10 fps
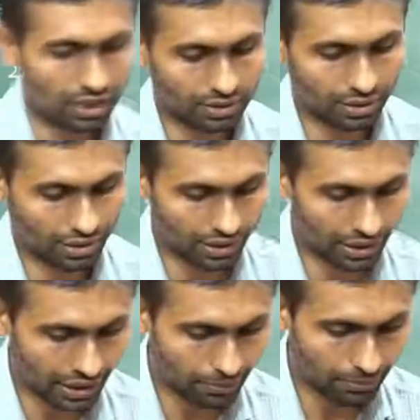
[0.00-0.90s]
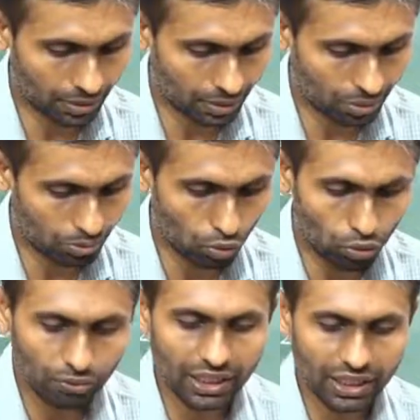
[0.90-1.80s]
alter table
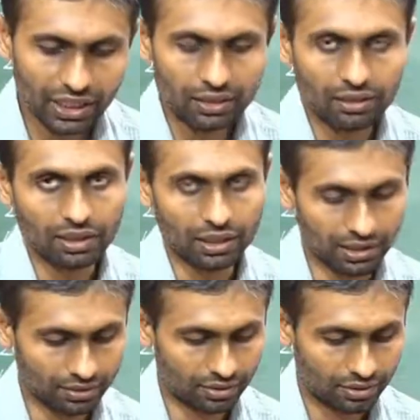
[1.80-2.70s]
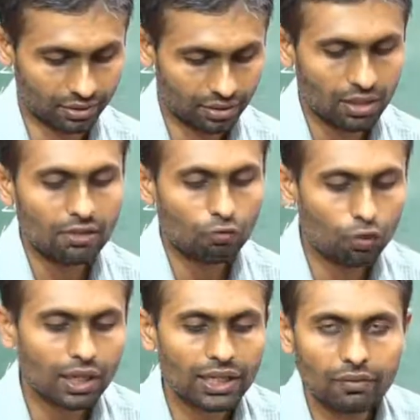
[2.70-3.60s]
movie, yes.
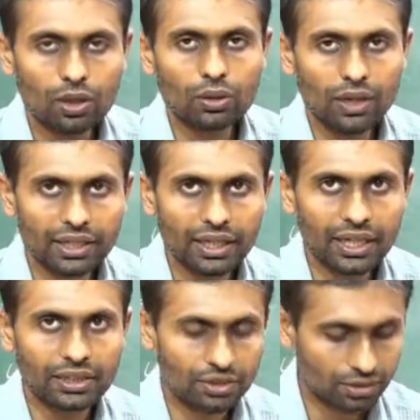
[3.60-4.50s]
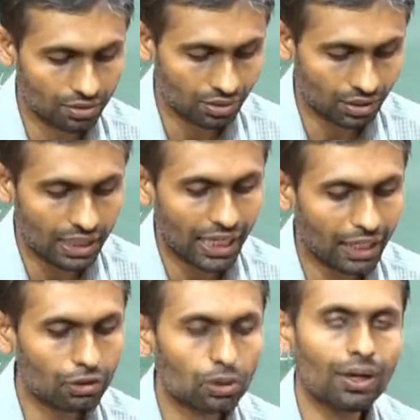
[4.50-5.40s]
What I want to attach?
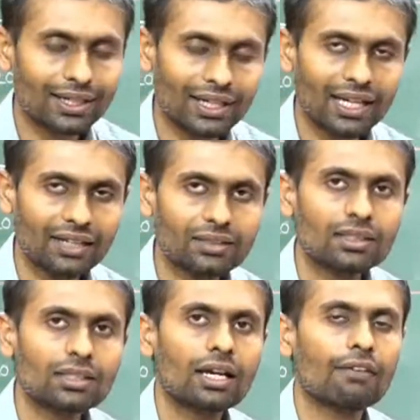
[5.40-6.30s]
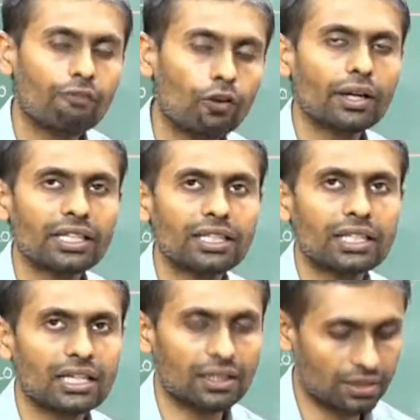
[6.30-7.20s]
I want to attach a
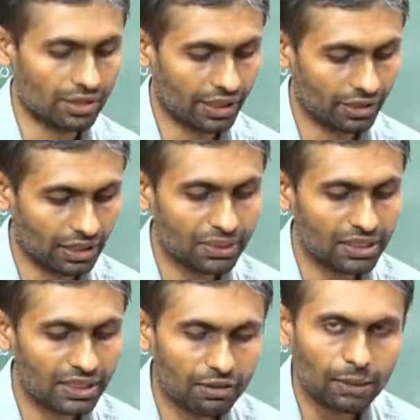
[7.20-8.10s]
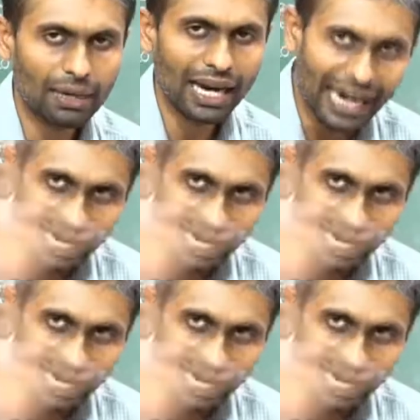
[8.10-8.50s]
foreign key constraint. That means I am